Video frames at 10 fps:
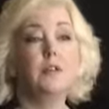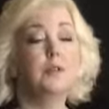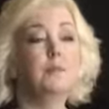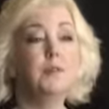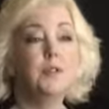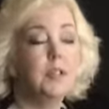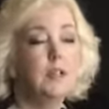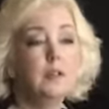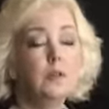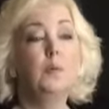to
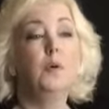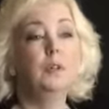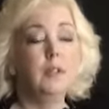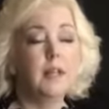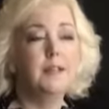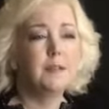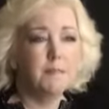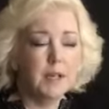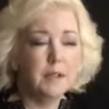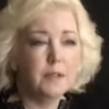putting the wool into
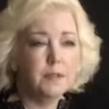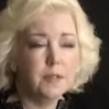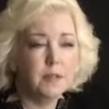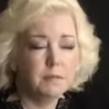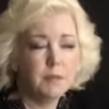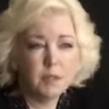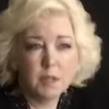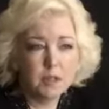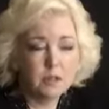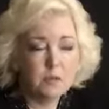mills and
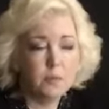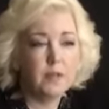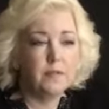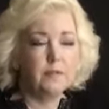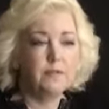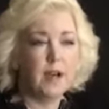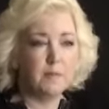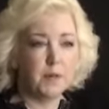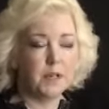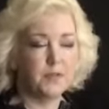weaving
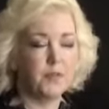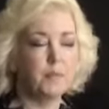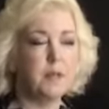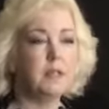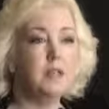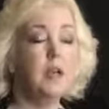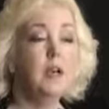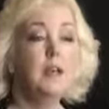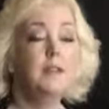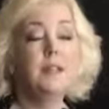fabrics from it.
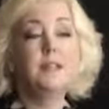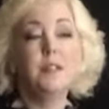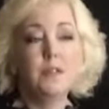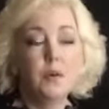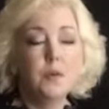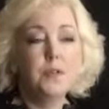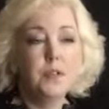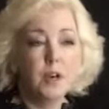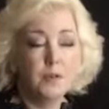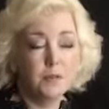This is
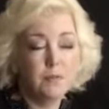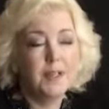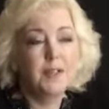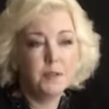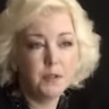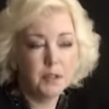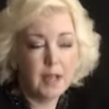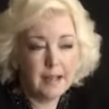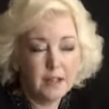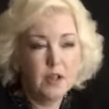also the real
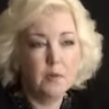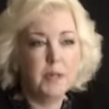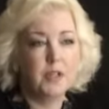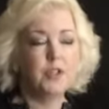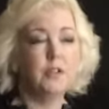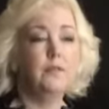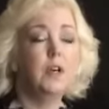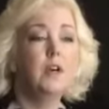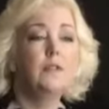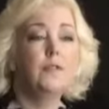economic shift
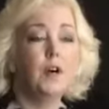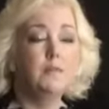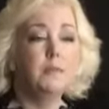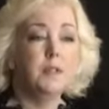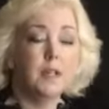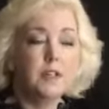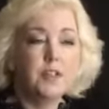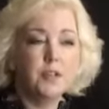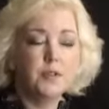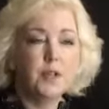from the
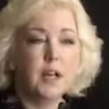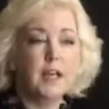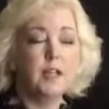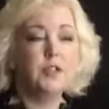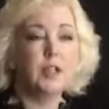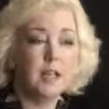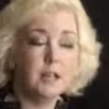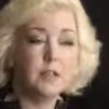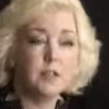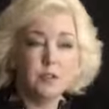industrial age
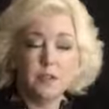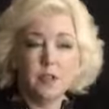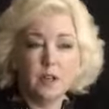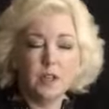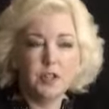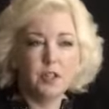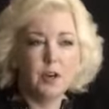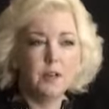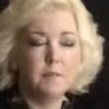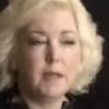into the knowledge
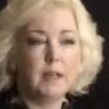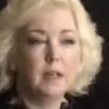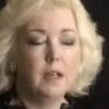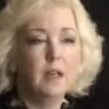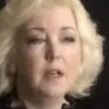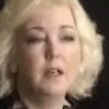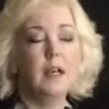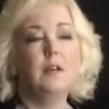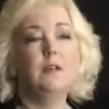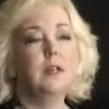economy.
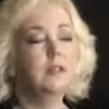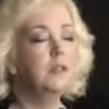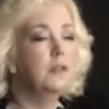Now,